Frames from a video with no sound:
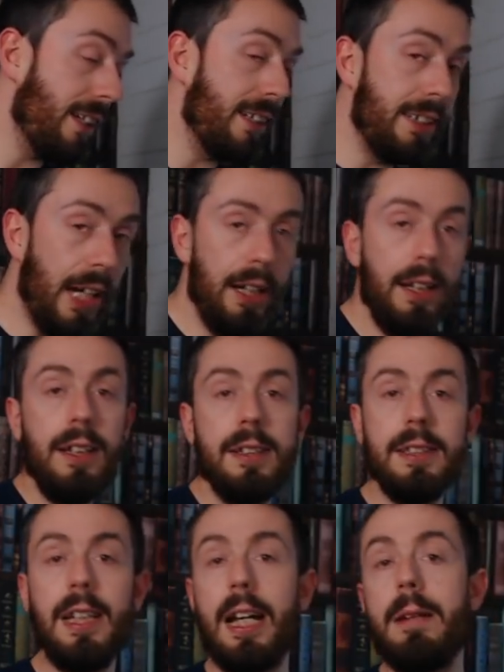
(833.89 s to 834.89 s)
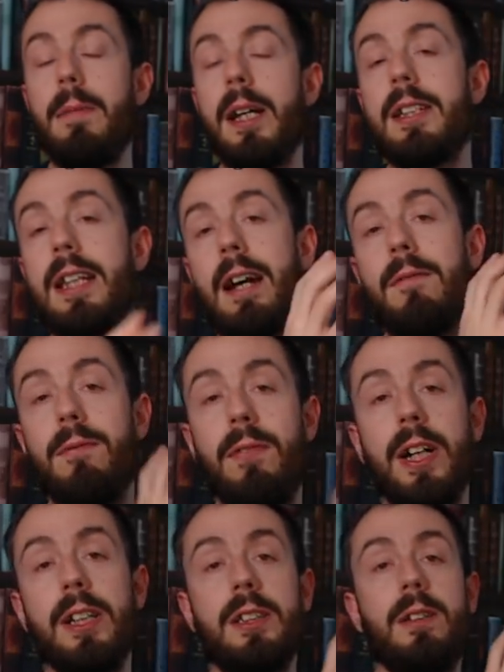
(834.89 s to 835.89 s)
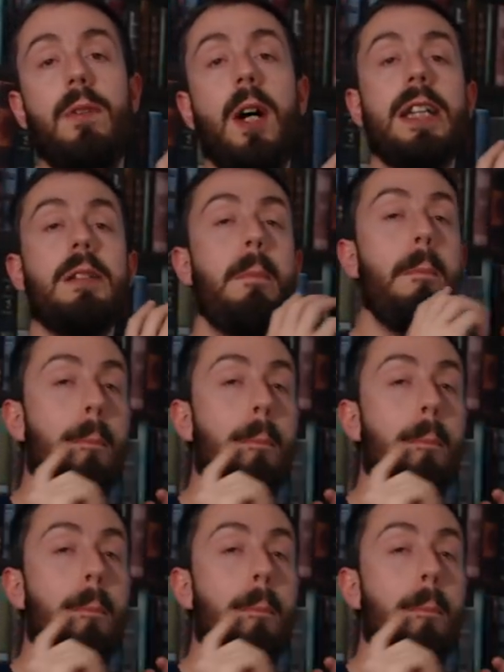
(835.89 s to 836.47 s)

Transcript: exactly the same as that first device,